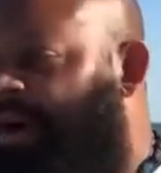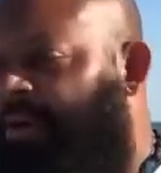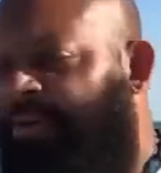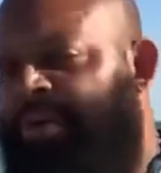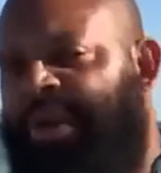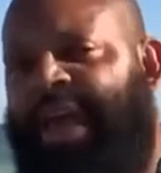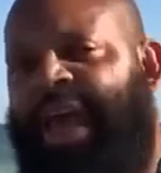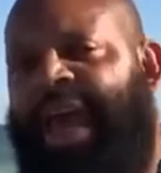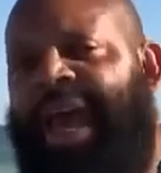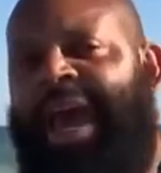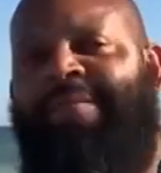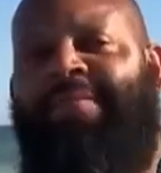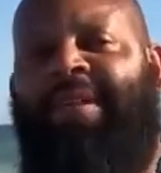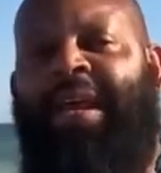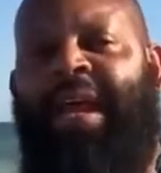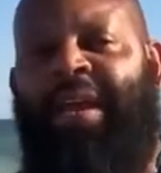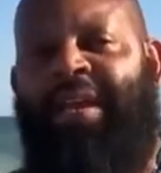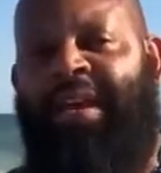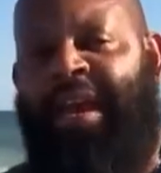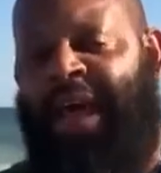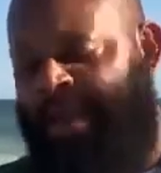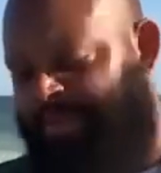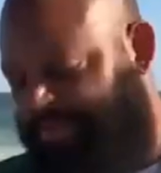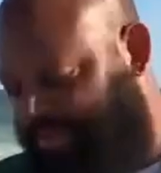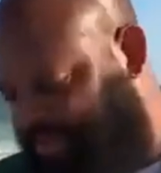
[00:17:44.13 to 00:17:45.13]
Or we have
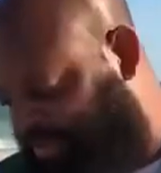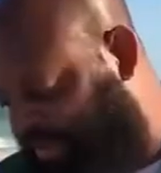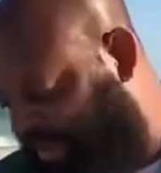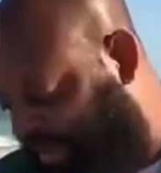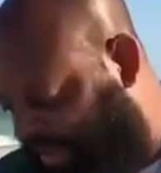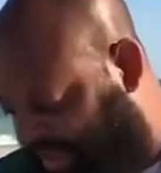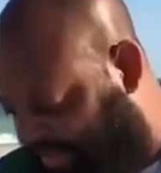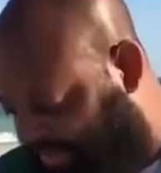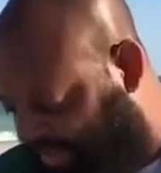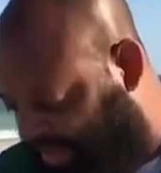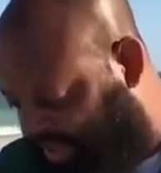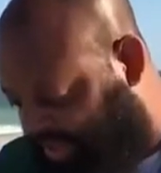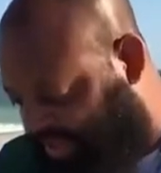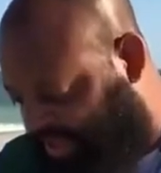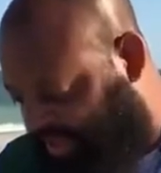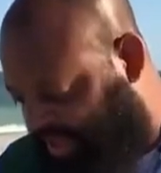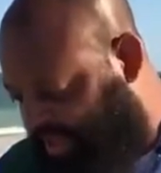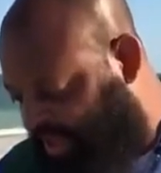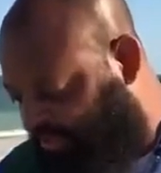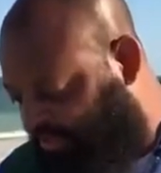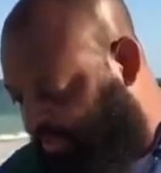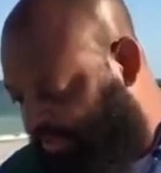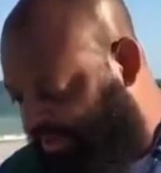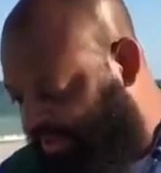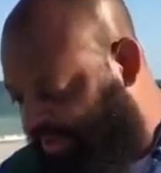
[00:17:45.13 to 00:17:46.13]
that light that's been given unto
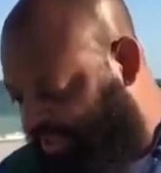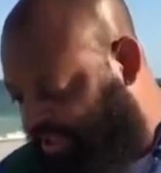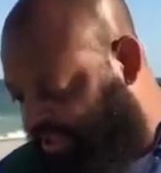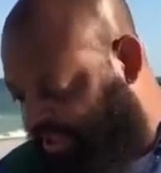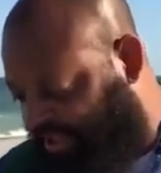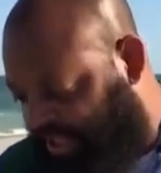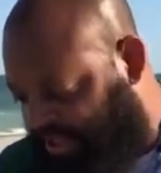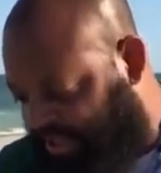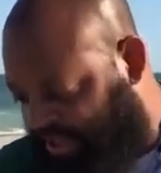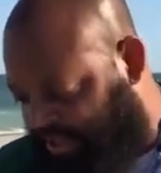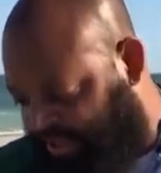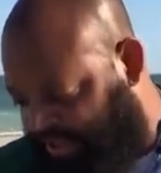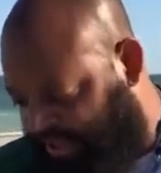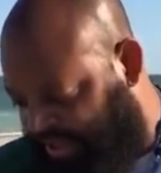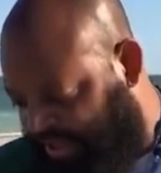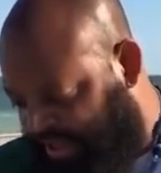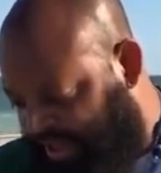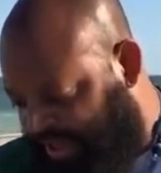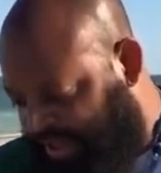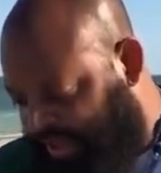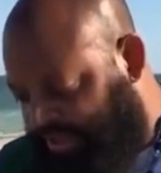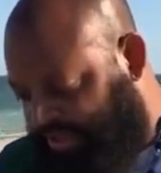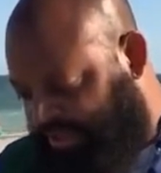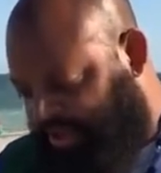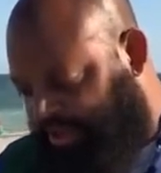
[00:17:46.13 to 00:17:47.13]
us from his son.
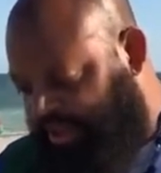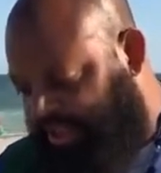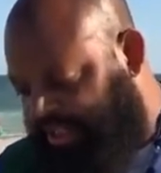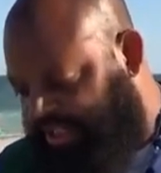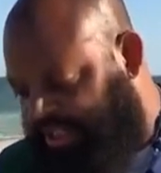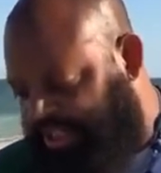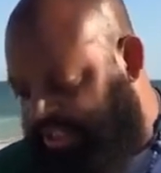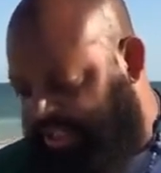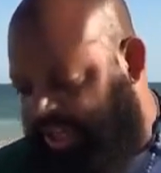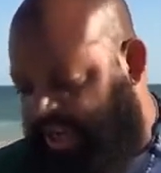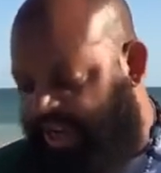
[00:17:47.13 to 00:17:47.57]
So this is